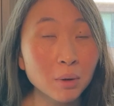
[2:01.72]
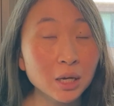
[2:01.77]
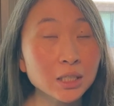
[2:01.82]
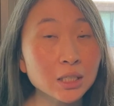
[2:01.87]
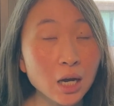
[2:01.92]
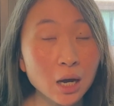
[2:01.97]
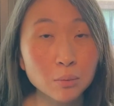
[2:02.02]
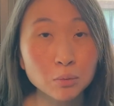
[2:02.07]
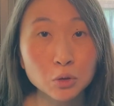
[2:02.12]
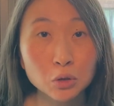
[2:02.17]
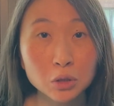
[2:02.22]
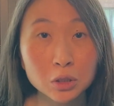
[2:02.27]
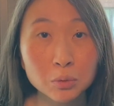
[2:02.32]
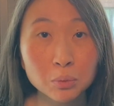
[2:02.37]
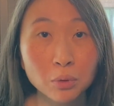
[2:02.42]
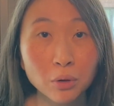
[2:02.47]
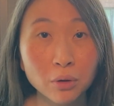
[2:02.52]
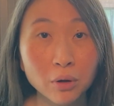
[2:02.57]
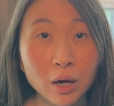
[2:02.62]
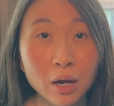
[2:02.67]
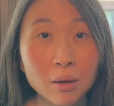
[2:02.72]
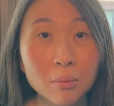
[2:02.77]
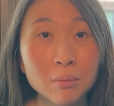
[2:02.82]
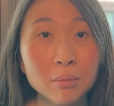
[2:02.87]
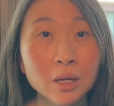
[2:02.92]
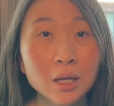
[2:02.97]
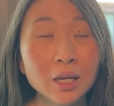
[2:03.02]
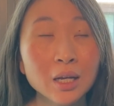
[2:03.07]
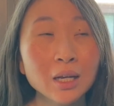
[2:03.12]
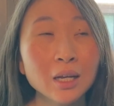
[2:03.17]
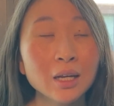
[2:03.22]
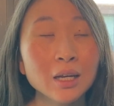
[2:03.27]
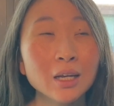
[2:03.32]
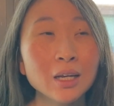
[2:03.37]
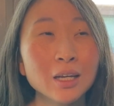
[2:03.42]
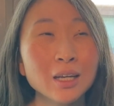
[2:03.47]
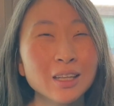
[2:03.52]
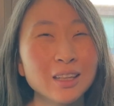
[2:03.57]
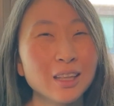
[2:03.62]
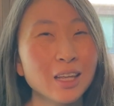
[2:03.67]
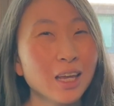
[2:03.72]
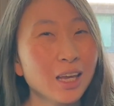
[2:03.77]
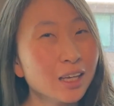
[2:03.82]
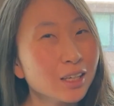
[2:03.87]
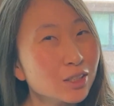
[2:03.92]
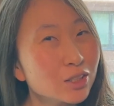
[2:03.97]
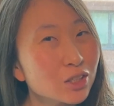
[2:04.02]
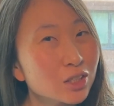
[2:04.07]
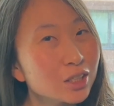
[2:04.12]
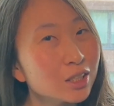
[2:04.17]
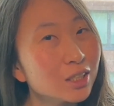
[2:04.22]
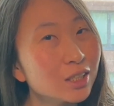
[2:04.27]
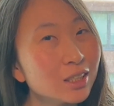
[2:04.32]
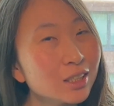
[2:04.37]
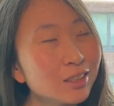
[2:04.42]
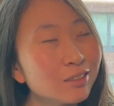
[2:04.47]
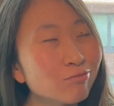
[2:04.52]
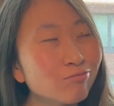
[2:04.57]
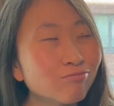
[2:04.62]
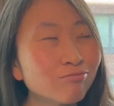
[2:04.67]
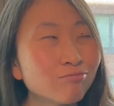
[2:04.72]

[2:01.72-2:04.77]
top choice program? The answer,